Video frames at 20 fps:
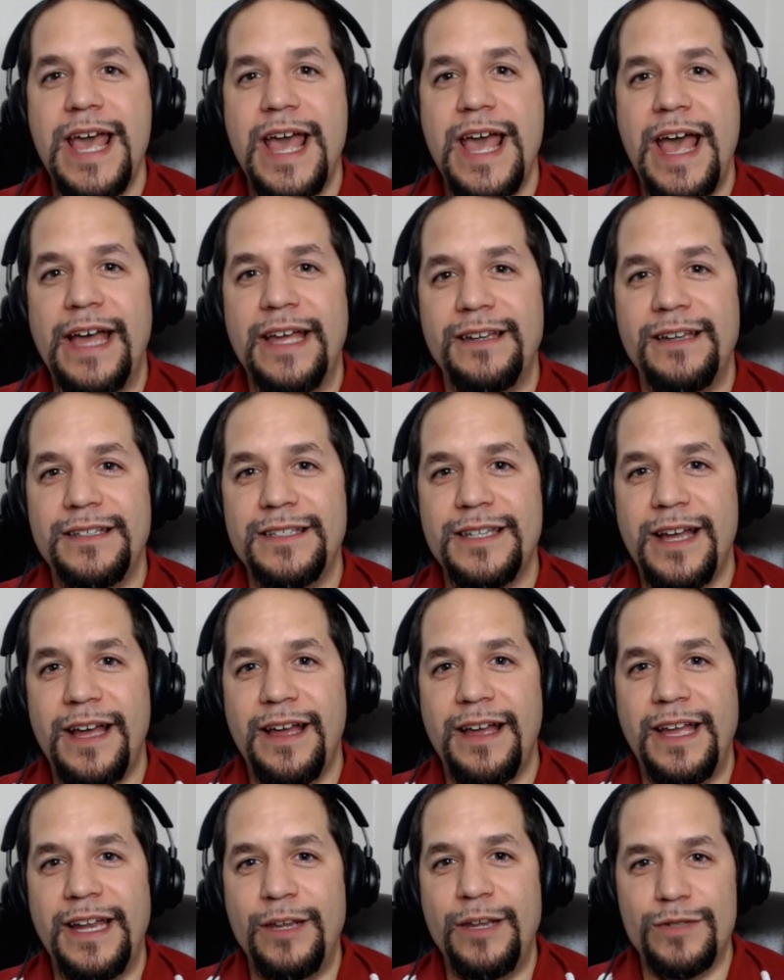And
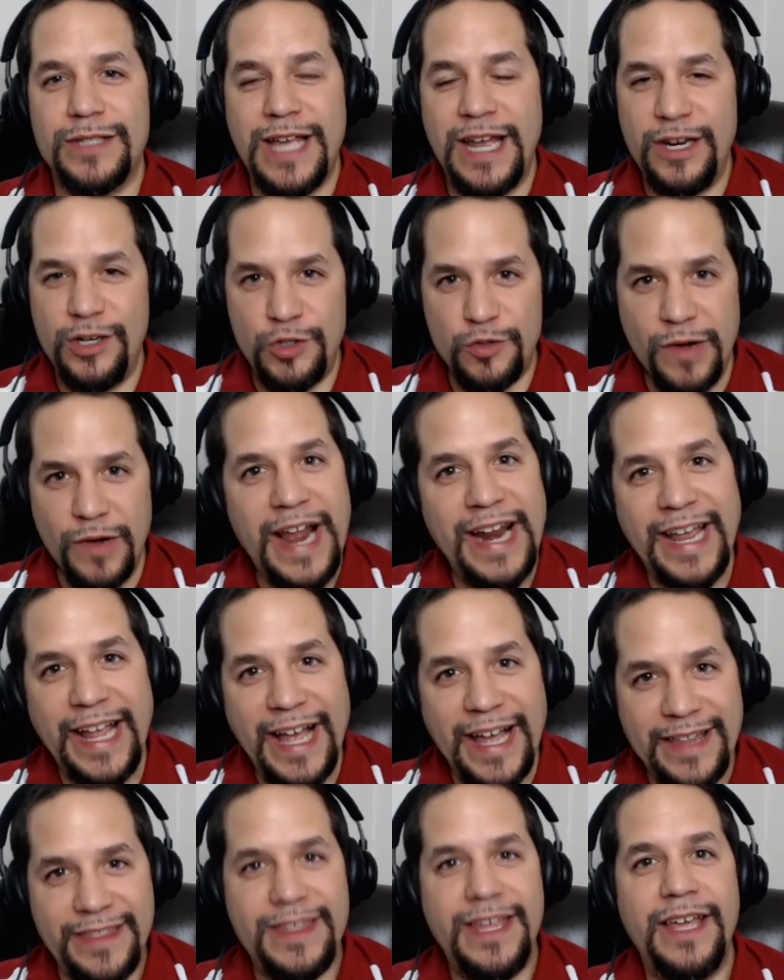he was kind of dreading,
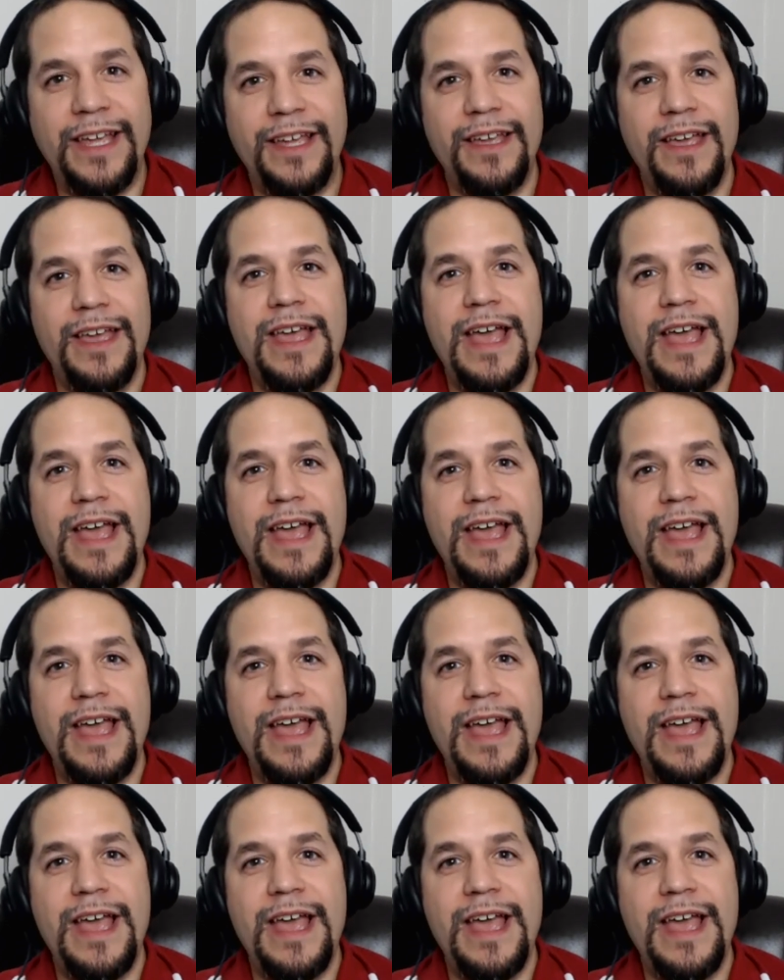I think,